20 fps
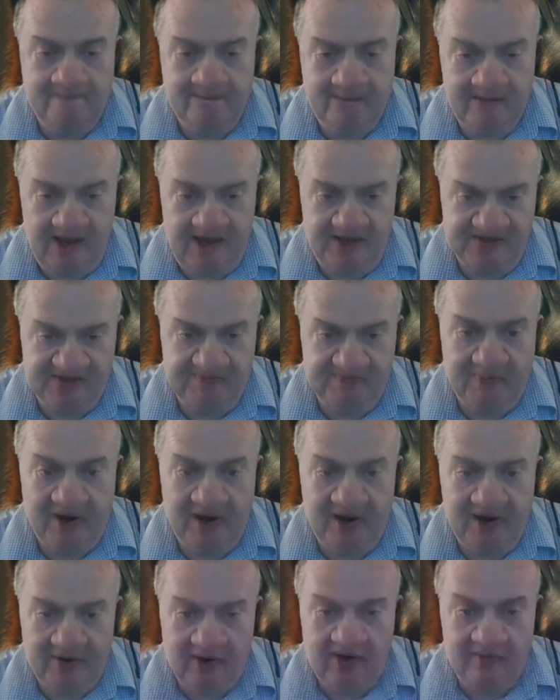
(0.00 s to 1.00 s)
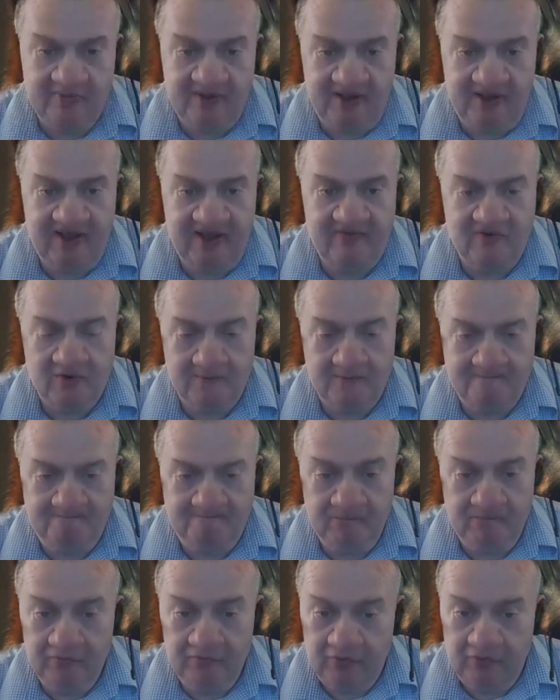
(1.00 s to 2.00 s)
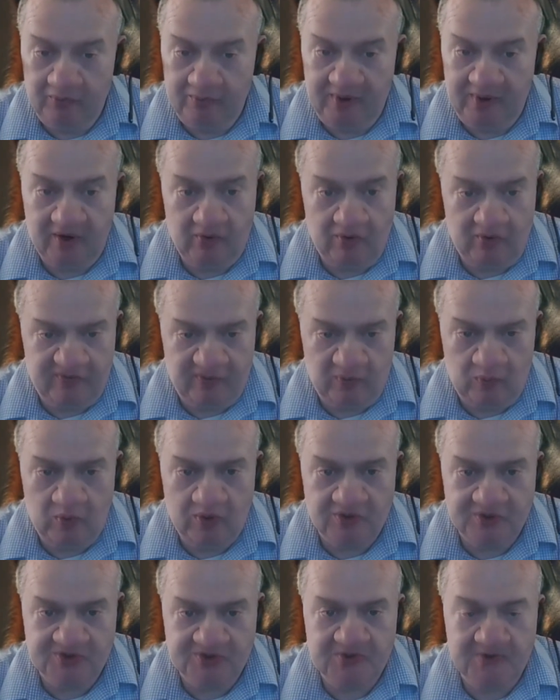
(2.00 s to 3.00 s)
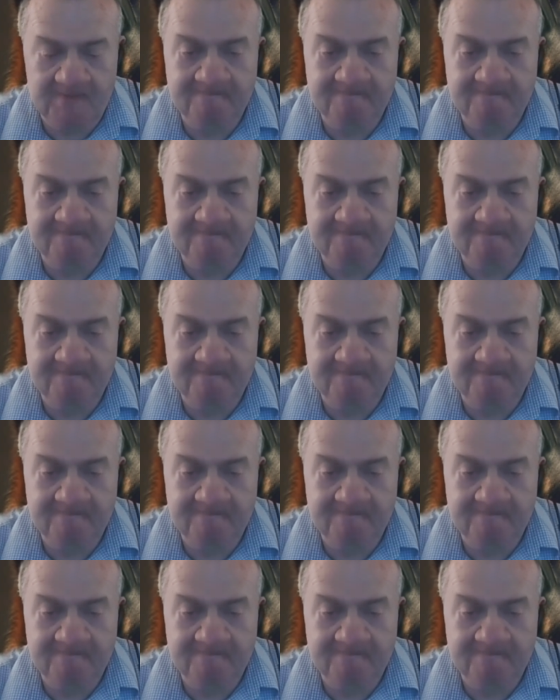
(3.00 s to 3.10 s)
They inspire our behavior, for better or for worse.